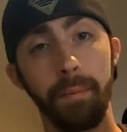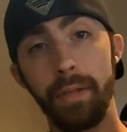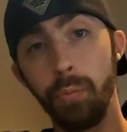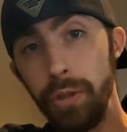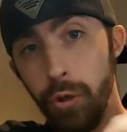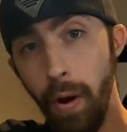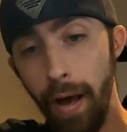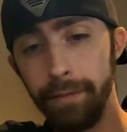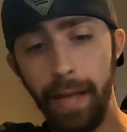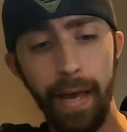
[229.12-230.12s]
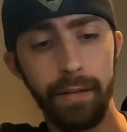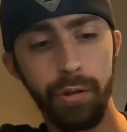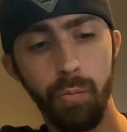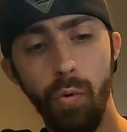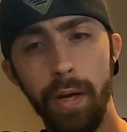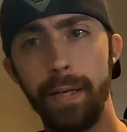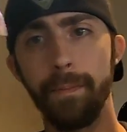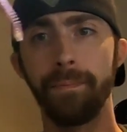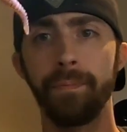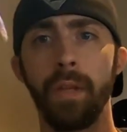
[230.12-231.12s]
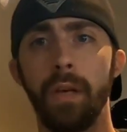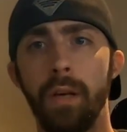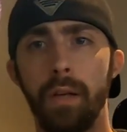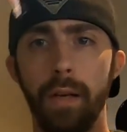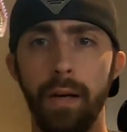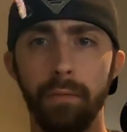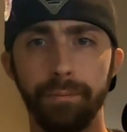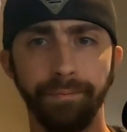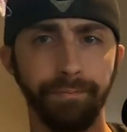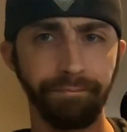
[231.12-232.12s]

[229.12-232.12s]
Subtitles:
step is we do have to add some weight. Now,